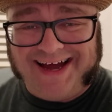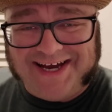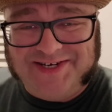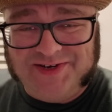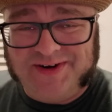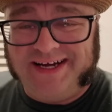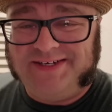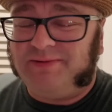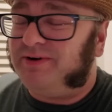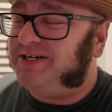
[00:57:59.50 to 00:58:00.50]
I do I
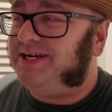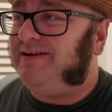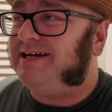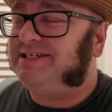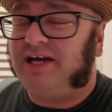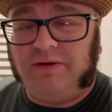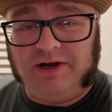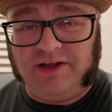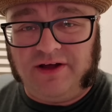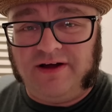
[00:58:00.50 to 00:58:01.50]
do appreciate you guys
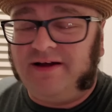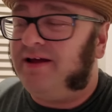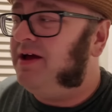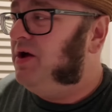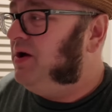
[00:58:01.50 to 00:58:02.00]
coming along